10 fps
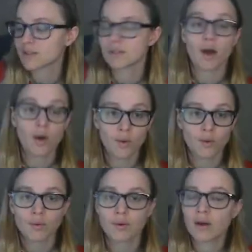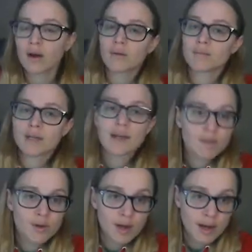So, to
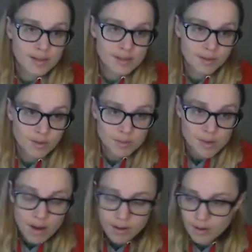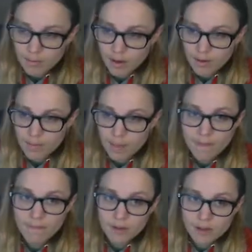give you an idea of what I'm talking about,
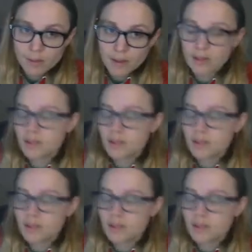the first part of the